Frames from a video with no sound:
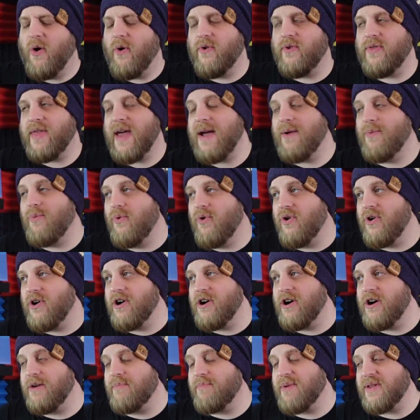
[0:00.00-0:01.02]
or they
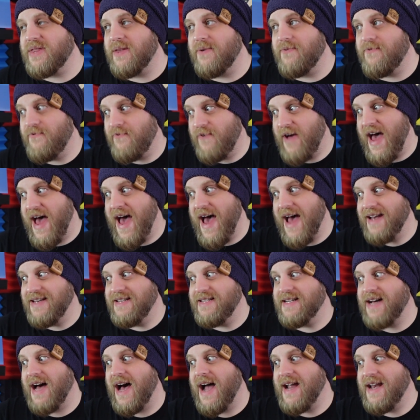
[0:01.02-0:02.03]
were, but the fad
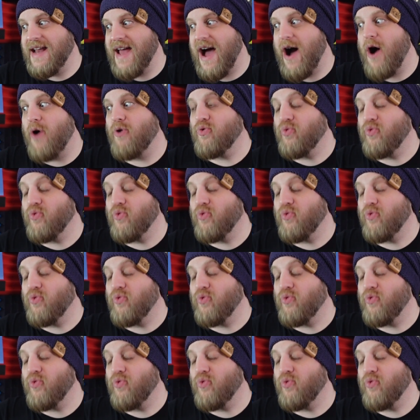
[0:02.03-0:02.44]
died out